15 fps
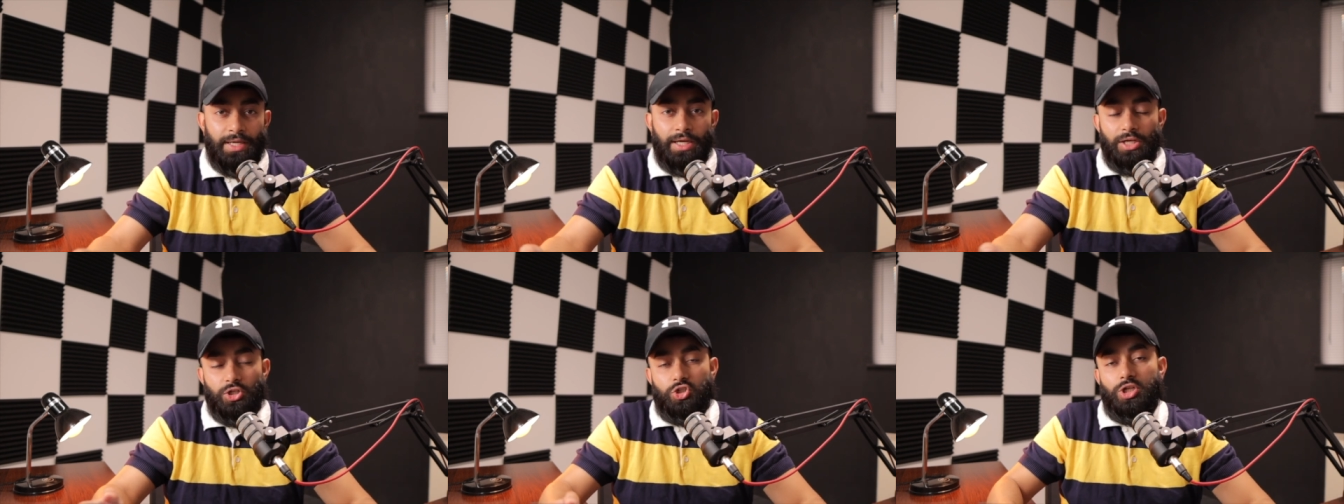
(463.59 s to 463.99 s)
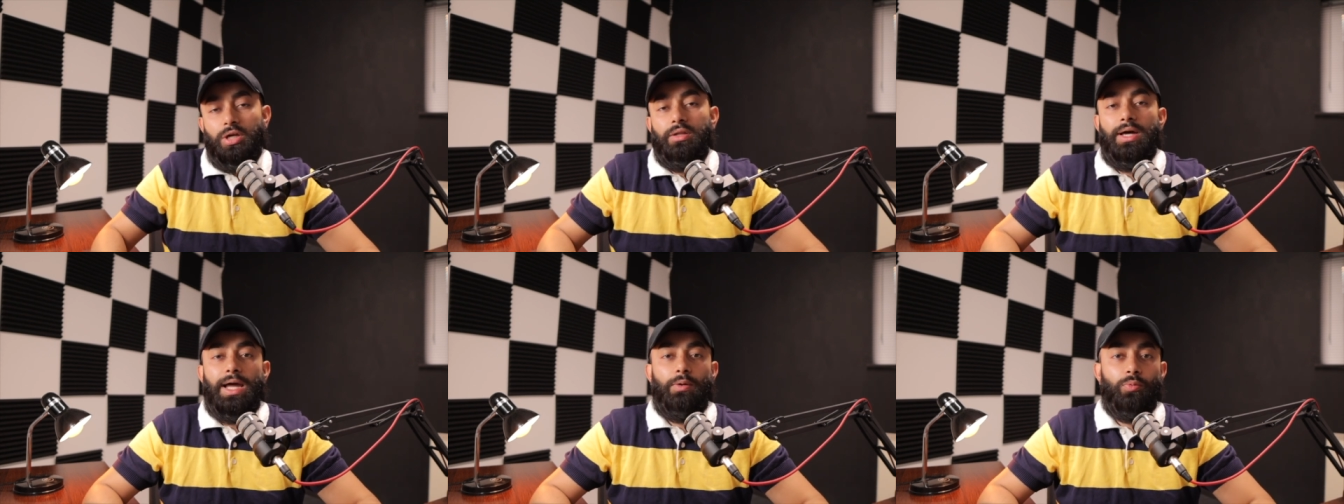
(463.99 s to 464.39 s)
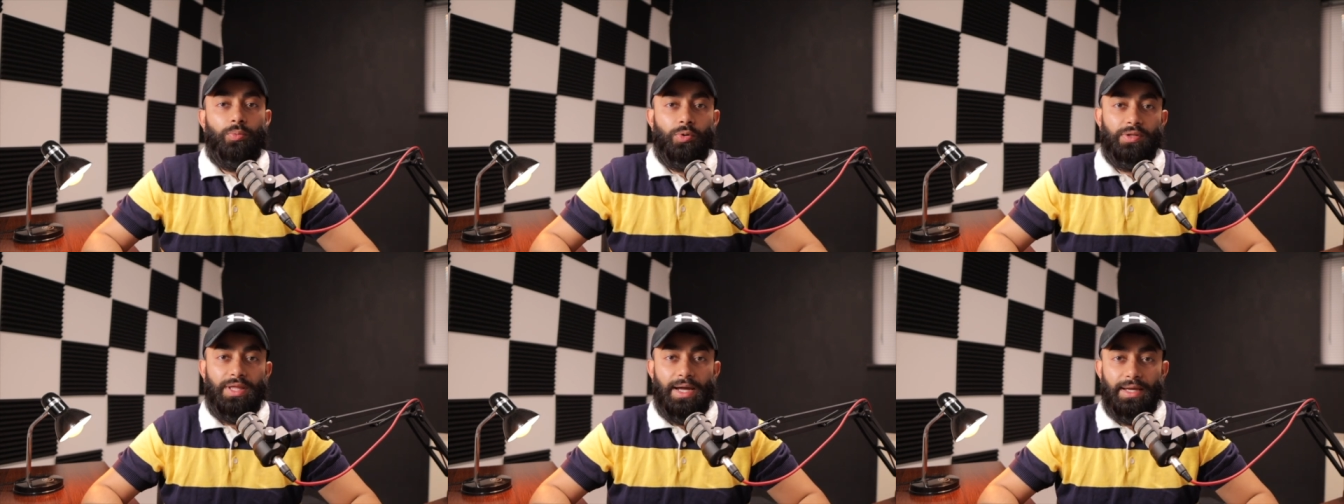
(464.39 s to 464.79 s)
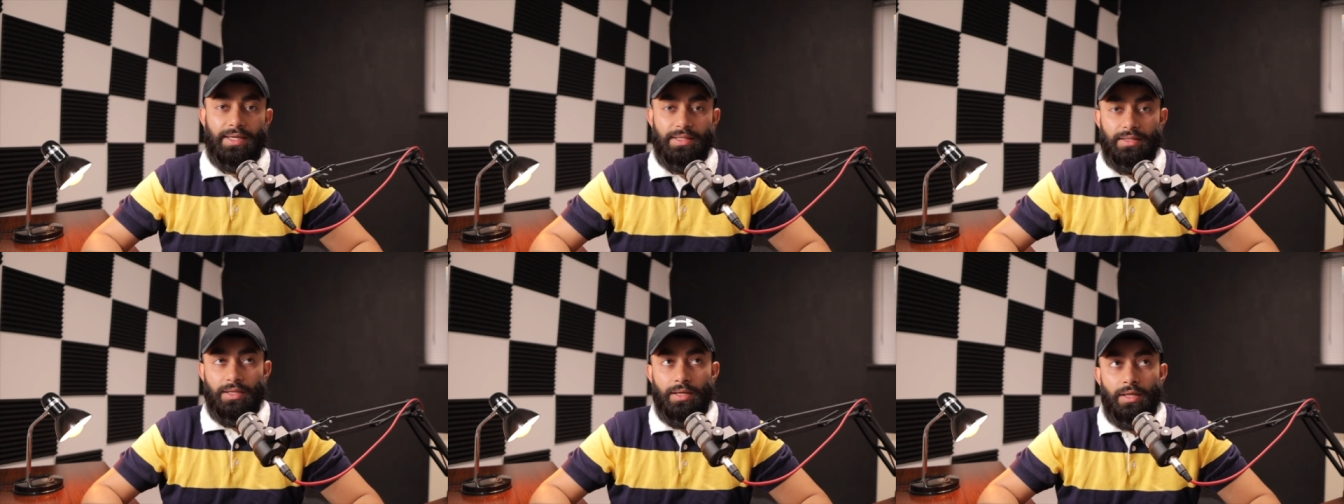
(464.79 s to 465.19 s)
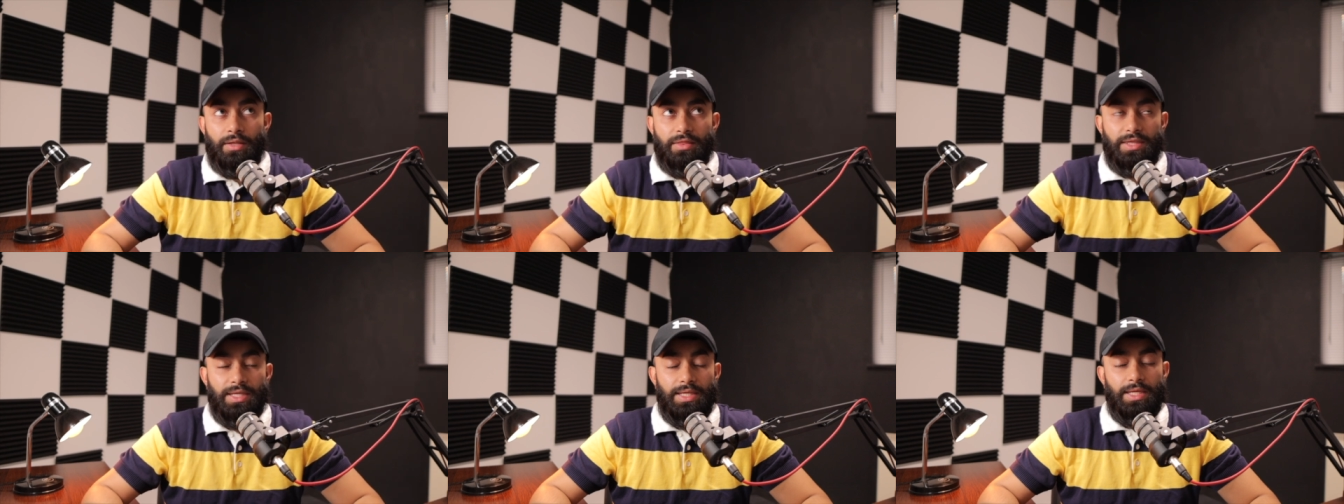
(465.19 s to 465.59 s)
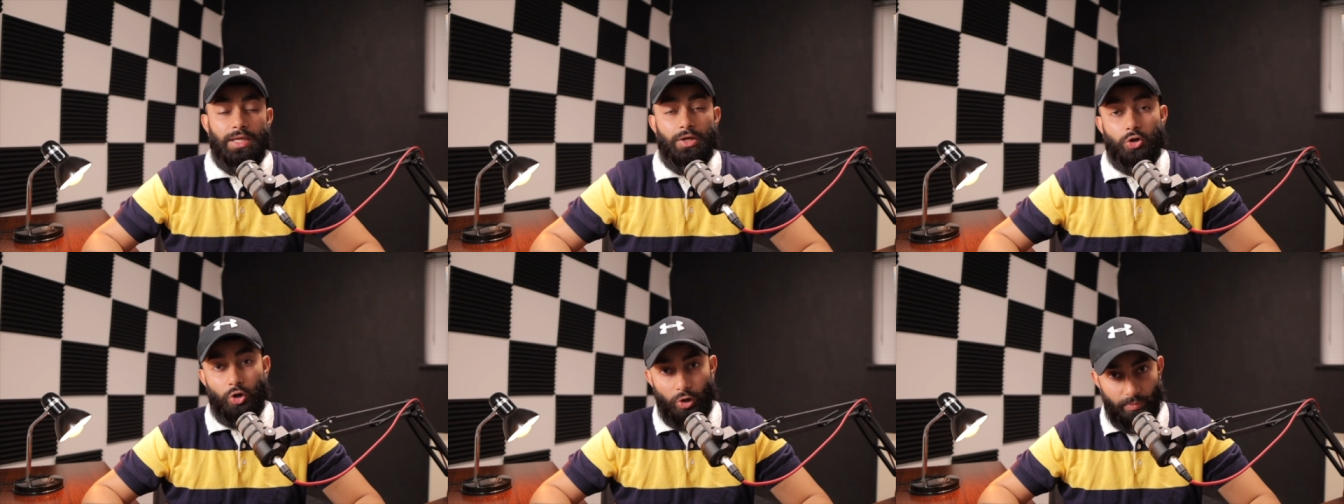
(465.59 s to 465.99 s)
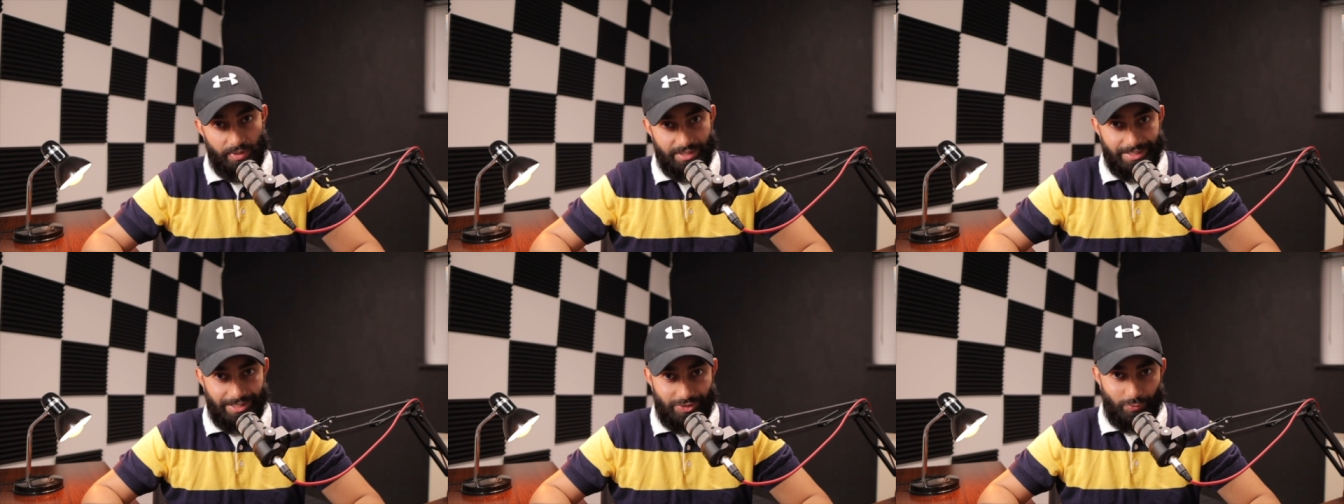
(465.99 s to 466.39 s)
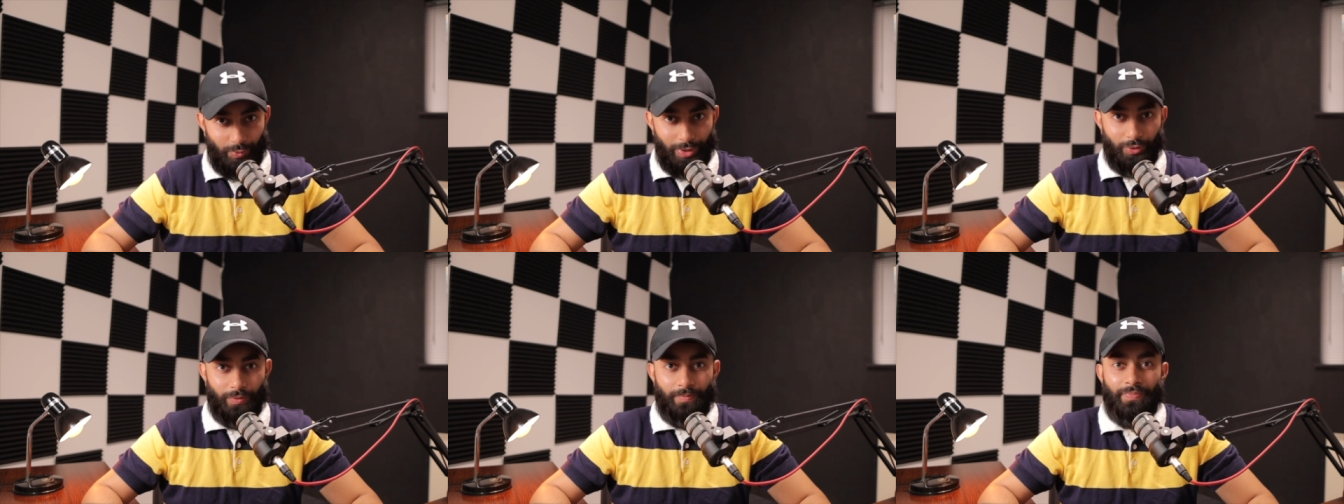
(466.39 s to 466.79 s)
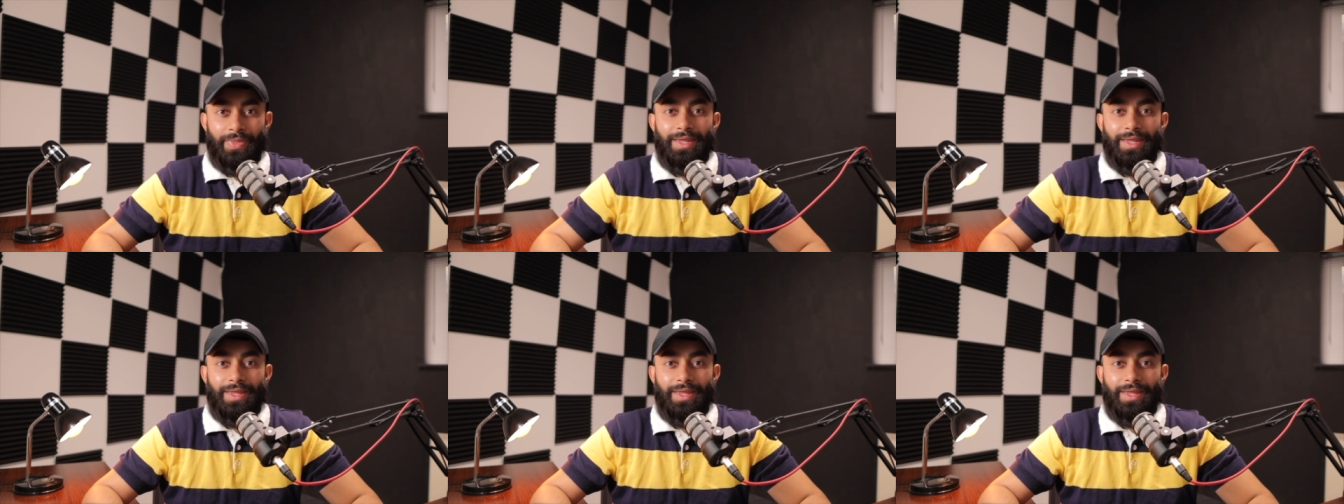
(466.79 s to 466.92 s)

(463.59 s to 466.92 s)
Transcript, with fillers: inshallah, I will put that in the comments as well.